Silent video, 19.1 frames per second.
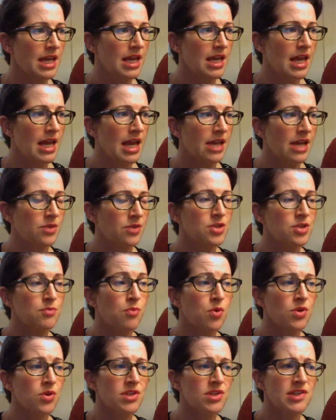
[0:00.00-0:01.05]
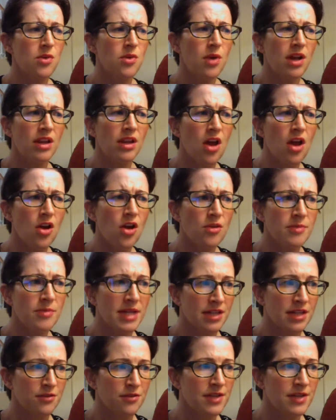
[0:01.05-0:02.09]
and which bore so alarming an
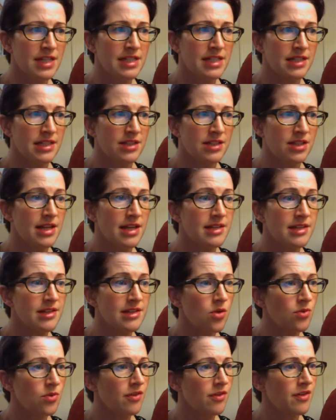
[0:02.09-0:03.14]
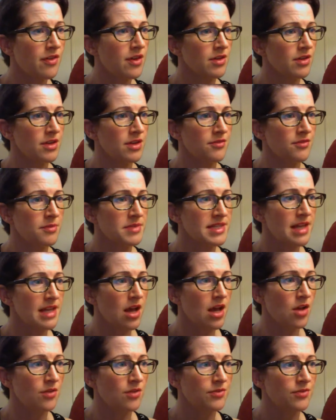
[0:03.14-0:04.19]
affinity to his own theory of
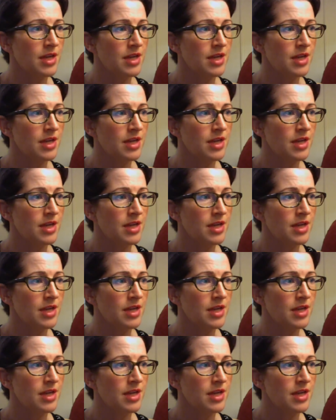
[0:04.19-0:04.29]
himself,